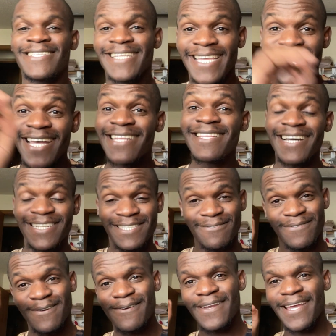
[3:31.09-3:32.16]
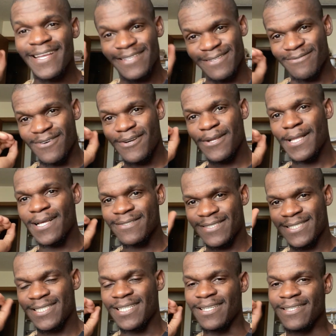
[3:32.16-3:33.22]
the very end, the very last
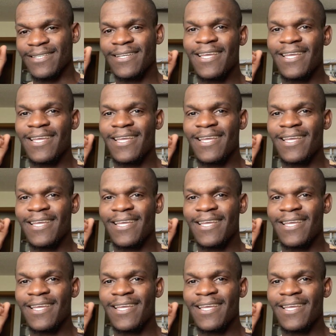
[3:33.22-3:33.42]
scene,